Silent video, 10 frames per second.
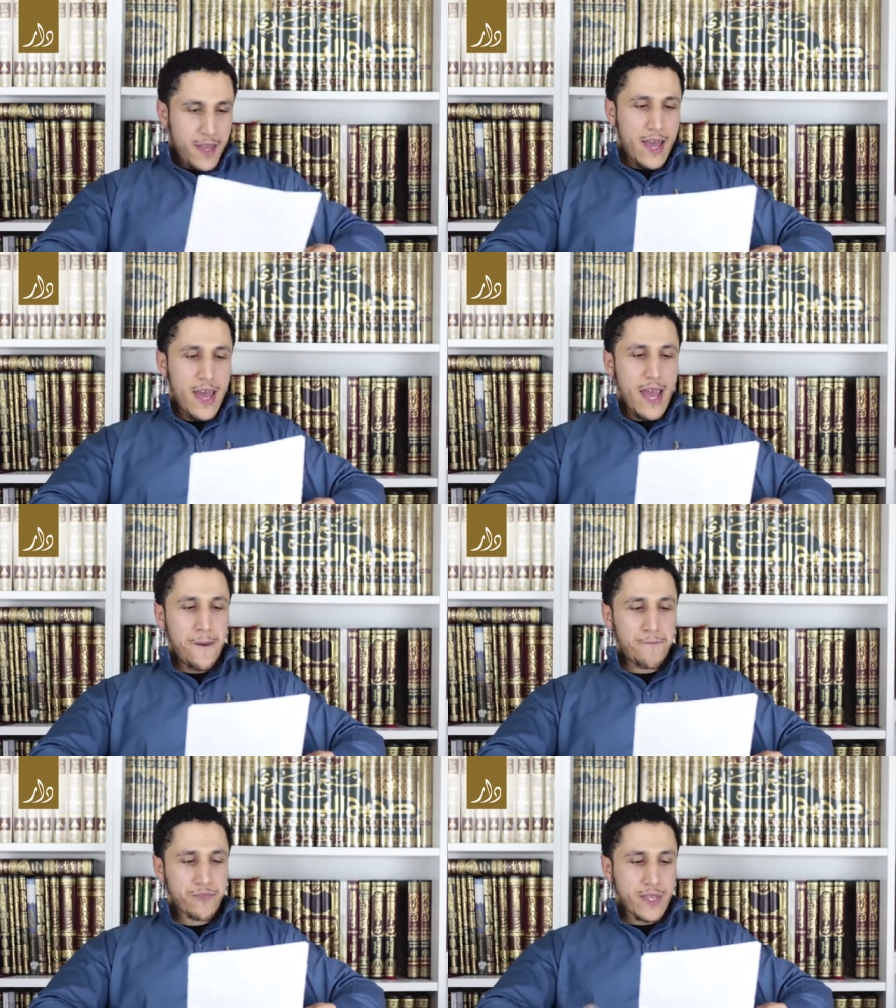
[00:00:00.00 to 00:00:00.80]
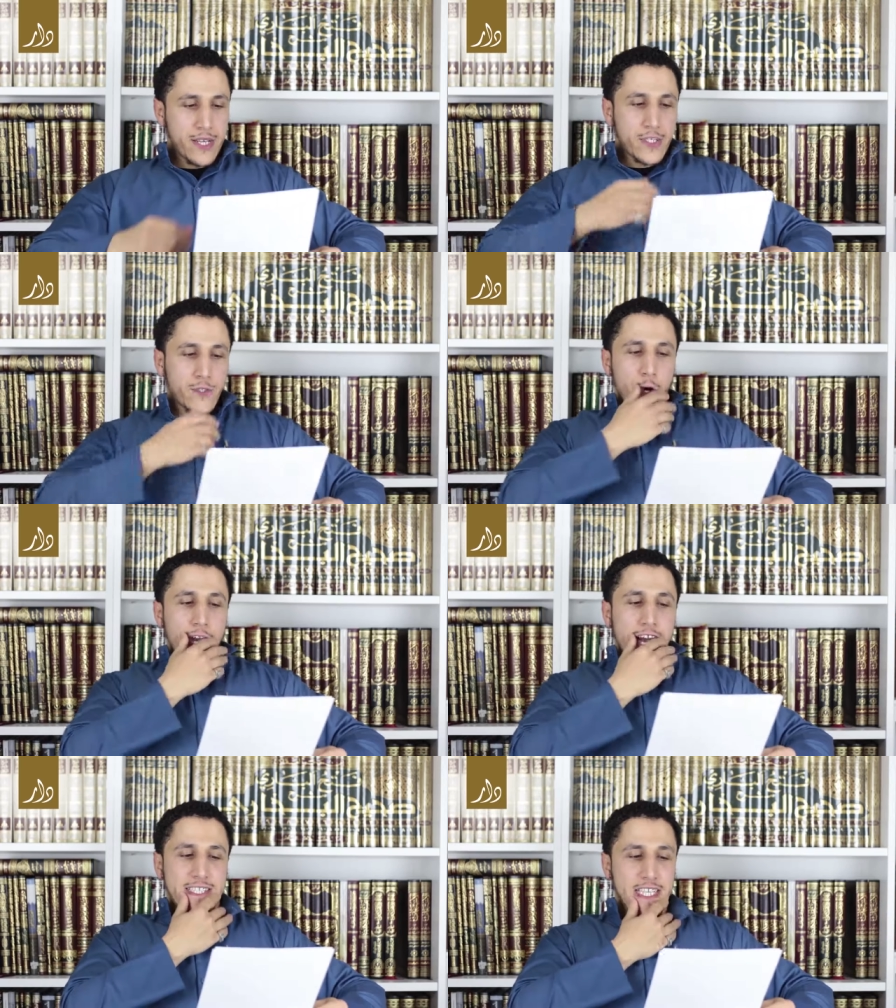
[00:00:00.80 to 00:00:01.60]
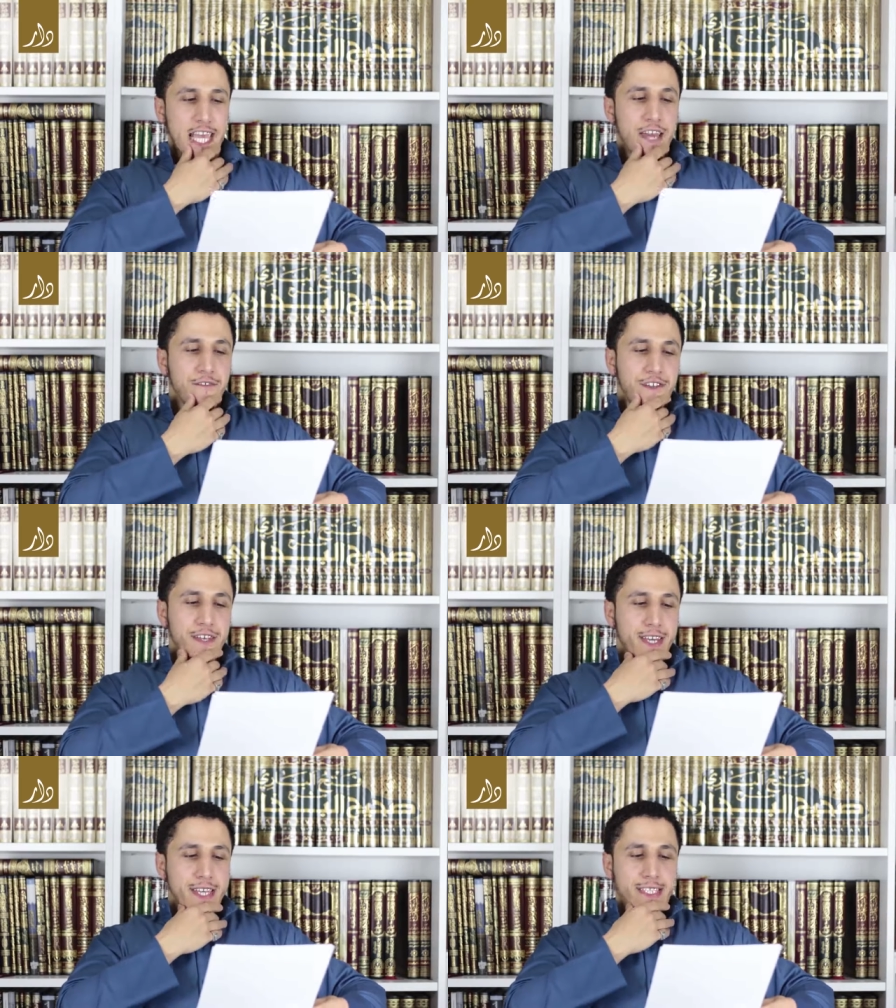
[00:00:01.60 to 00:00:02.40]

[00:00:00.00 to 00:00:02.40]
Um, so here it says, everything